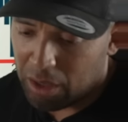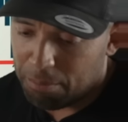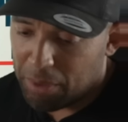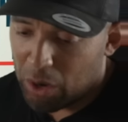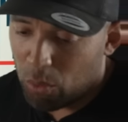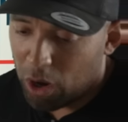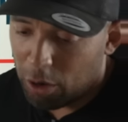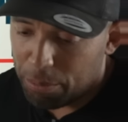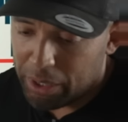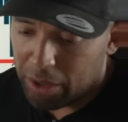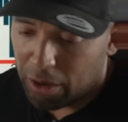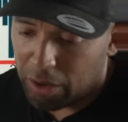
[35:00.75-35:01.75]
may well
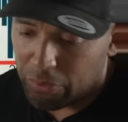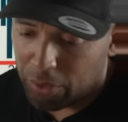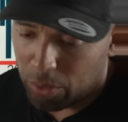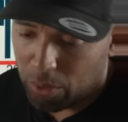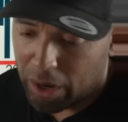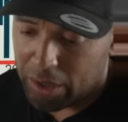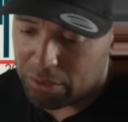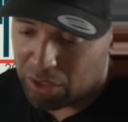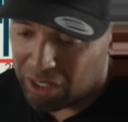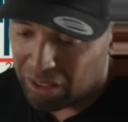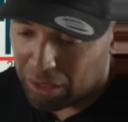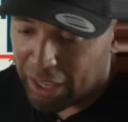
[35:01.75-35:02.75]
be on the
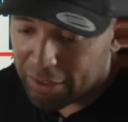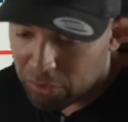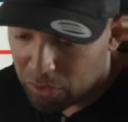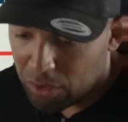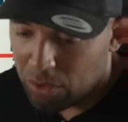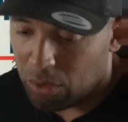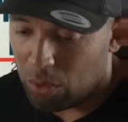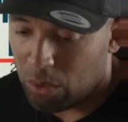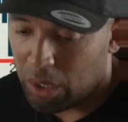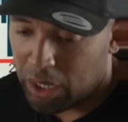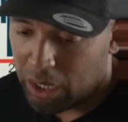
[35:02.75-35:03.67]
horizon, and less to do